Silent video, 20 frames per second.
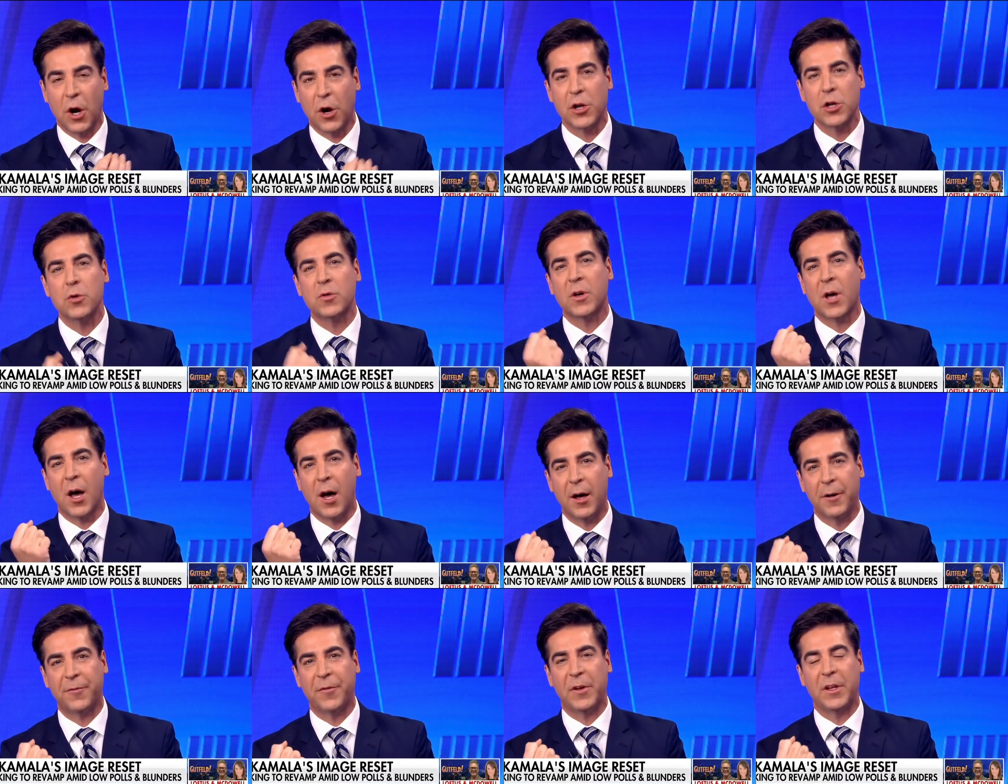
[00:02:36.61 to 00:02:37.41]
Are you
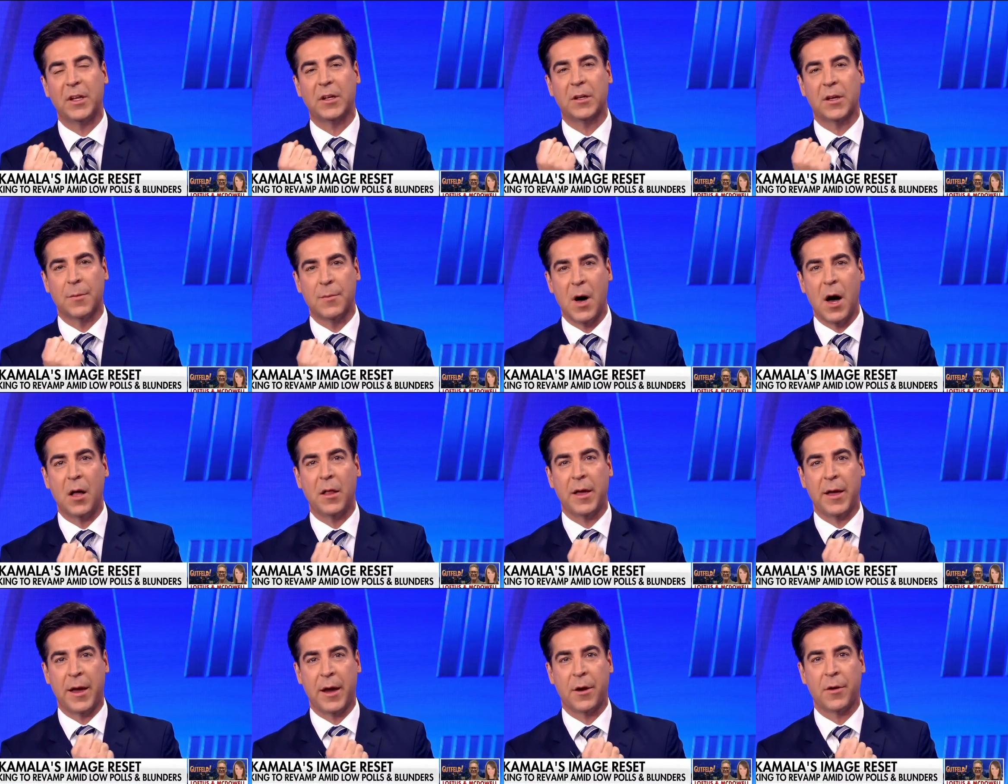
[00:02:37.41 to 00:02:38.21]
confident
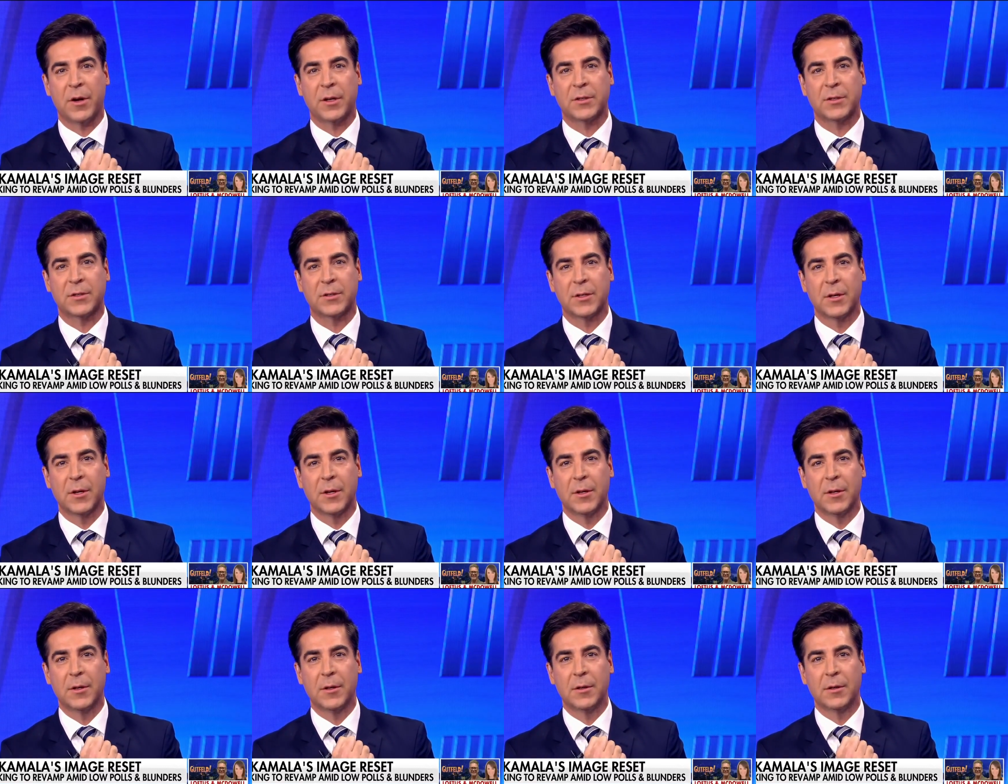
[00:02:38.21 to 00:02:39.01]
Kamala Harris
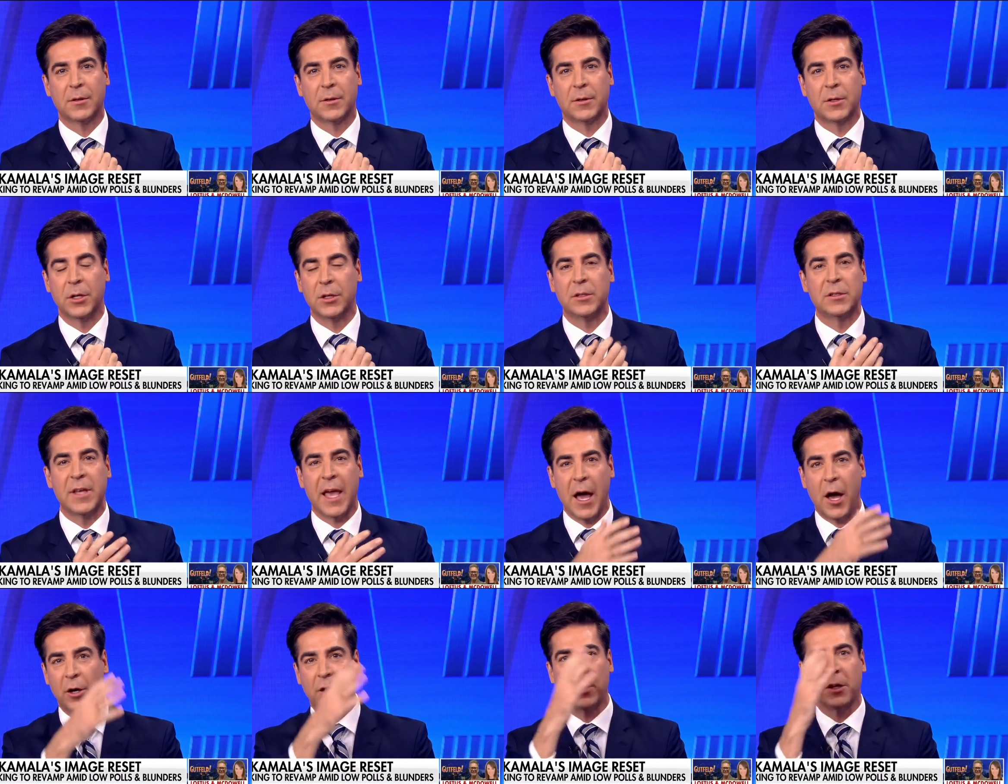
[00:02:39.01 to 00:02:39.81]
could
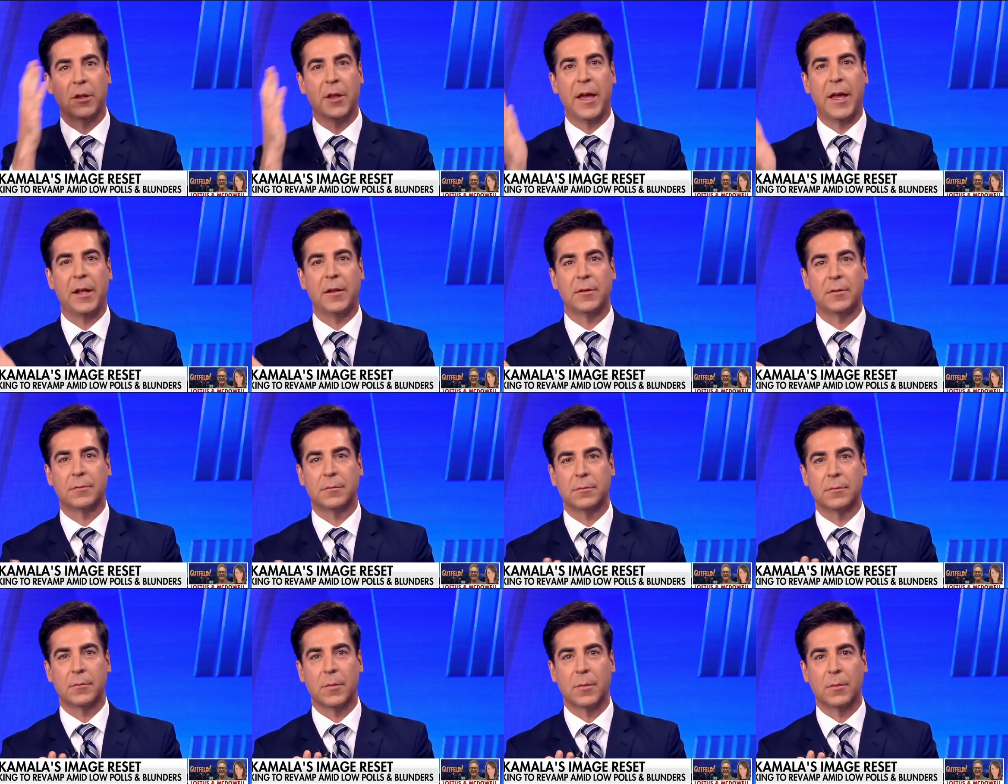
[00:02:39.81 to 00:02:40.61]
calculate
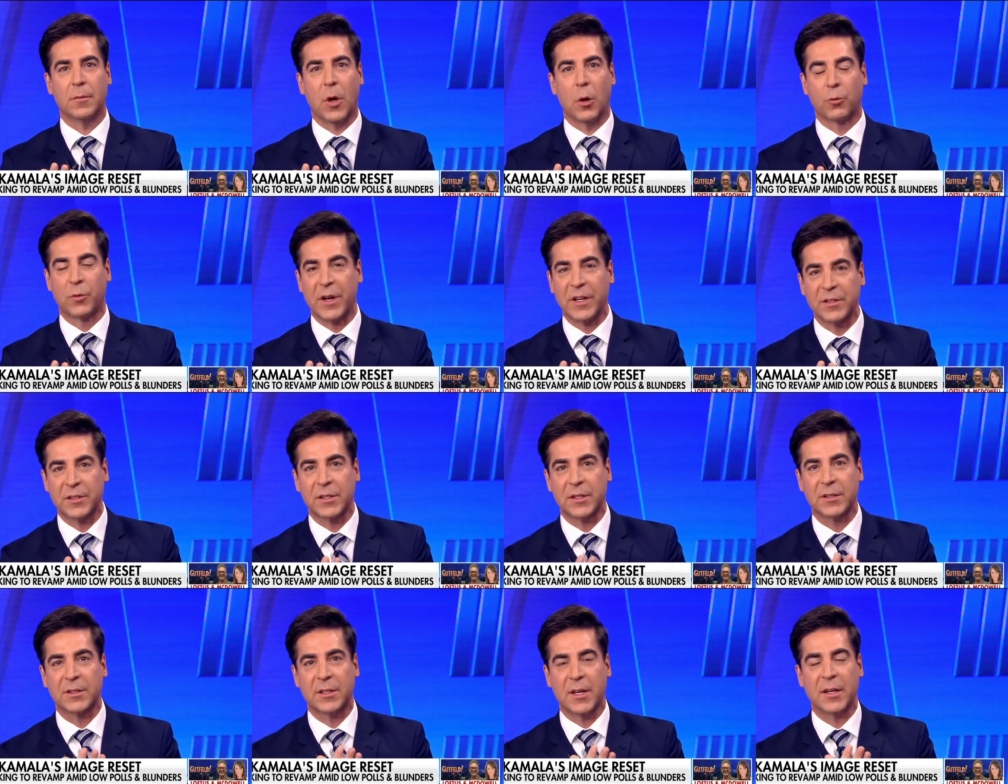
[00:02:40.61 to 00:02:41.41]
a
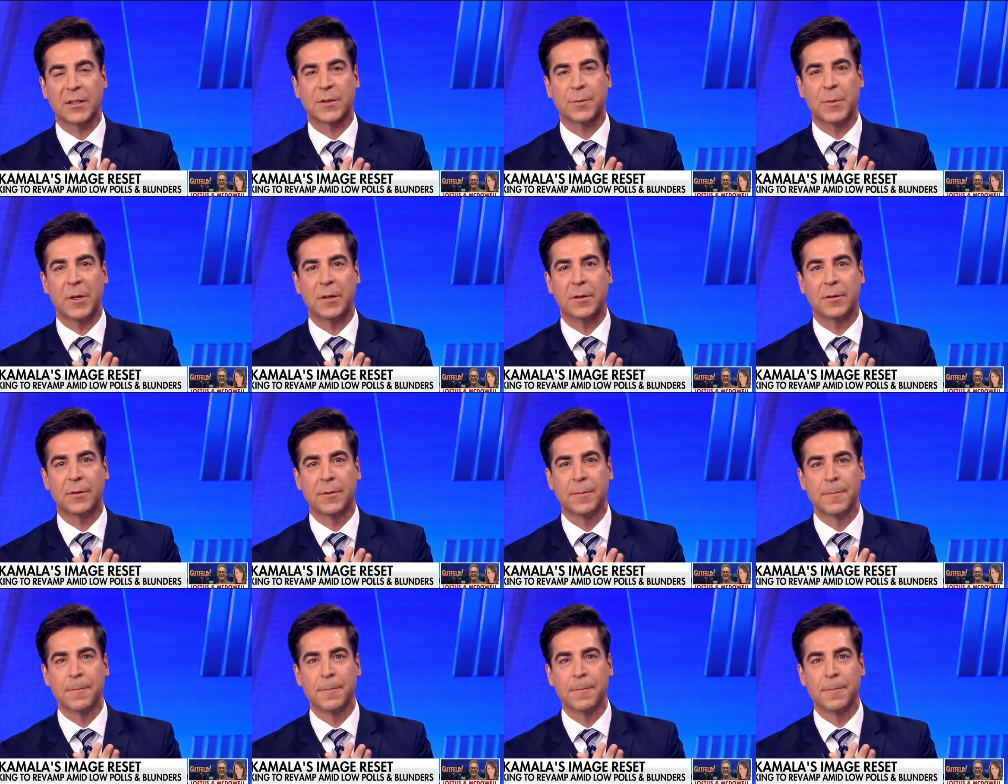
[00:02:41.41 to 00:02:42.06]
risk assessment